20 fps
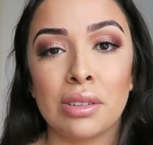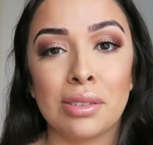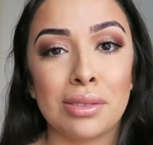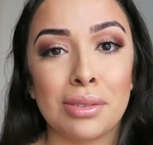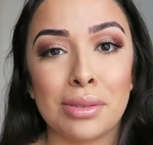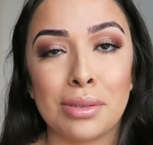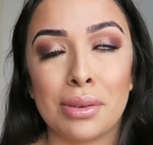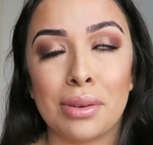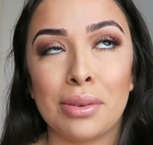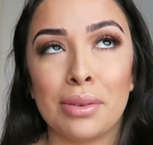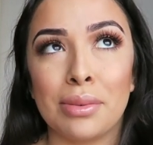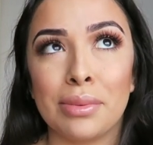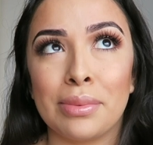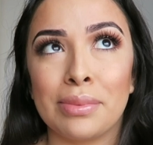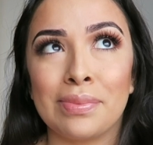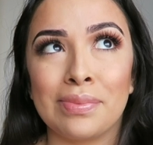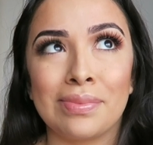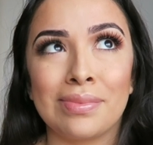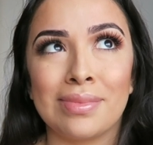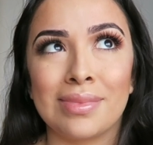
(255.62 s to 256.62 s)

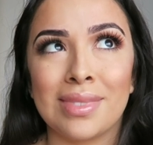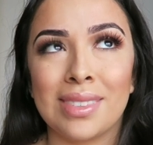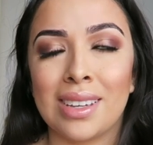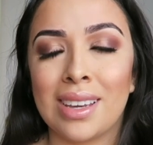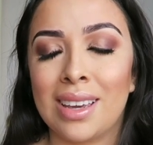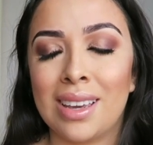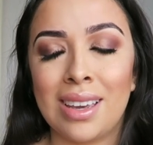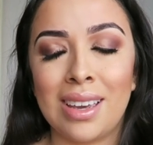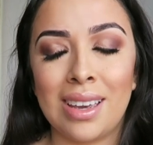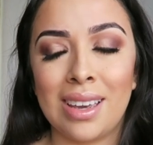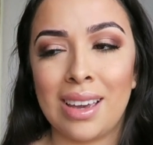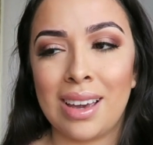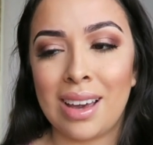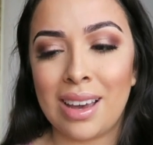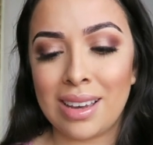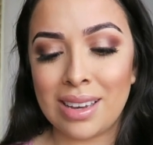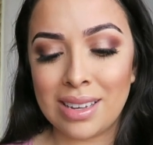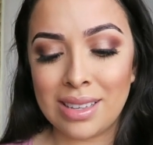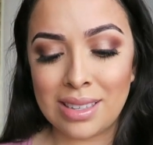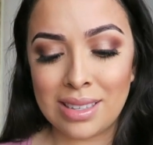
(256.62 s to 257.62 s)
So
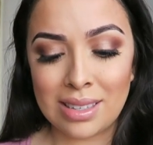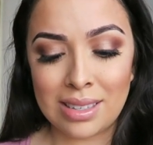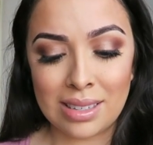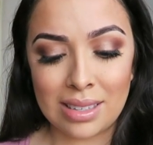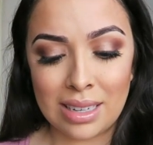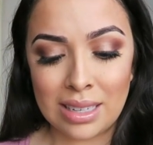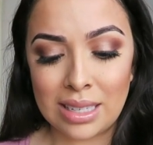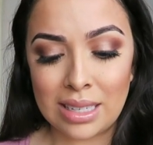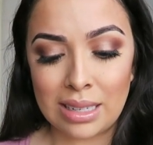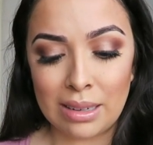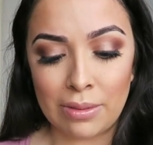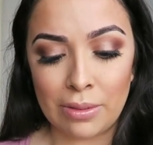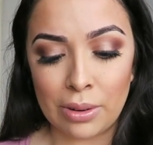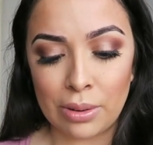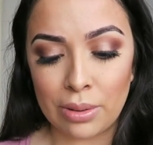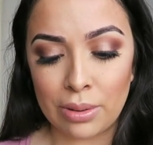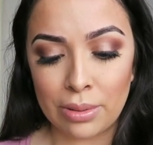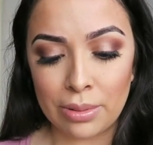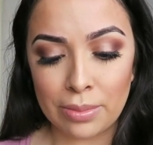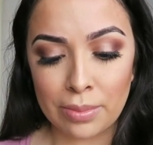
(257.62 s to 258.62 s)
yeah, it's
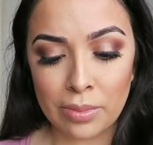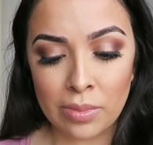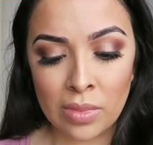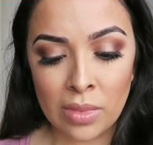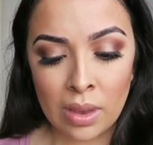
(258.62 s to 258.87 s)
difficult.